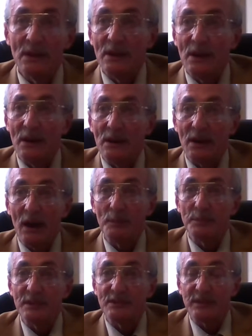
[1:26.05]

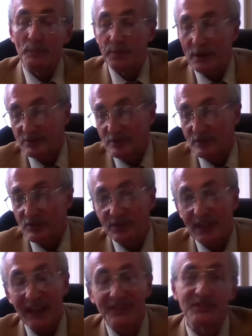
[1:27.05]
communist oppression. So
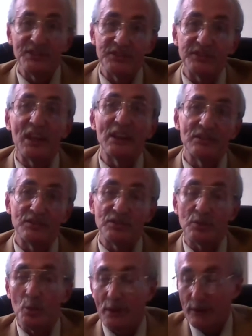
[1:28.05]
that's the standard
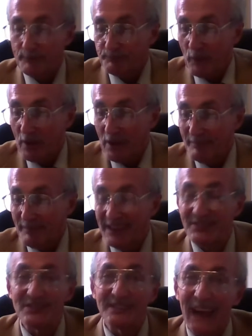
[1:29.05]
story. Okay,
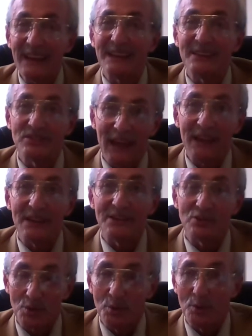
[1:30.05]
it's not exactly
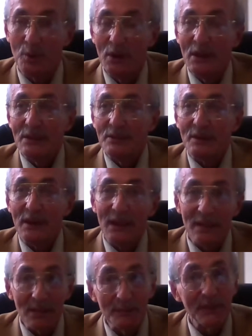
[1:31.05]
true. There are
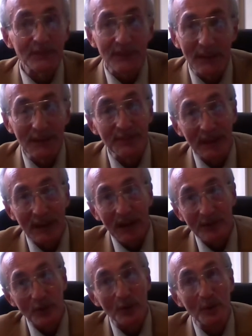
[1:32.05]
elements in it that are
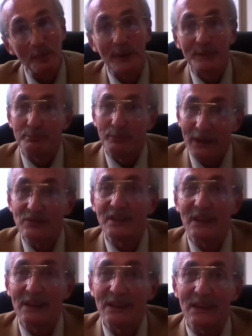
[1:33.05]
true, but
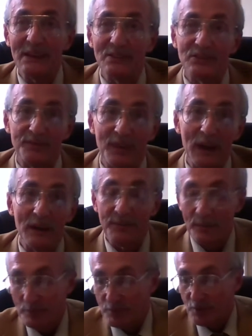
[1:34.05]
basically it's far
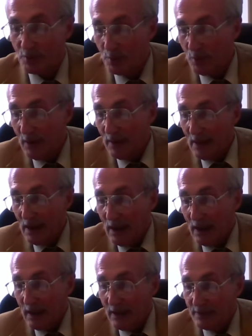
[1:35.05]
from true, and